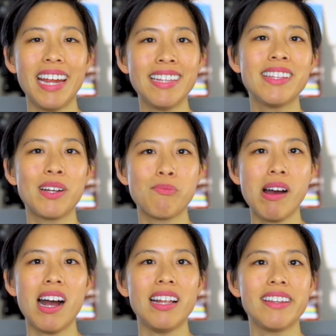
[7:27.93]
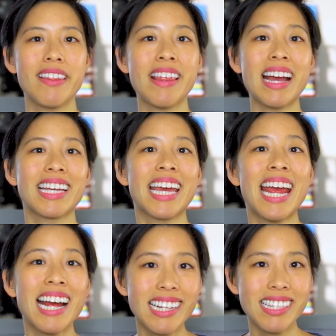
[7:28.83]
in their mind that
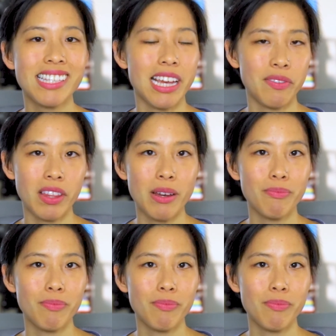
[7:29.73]
can save them.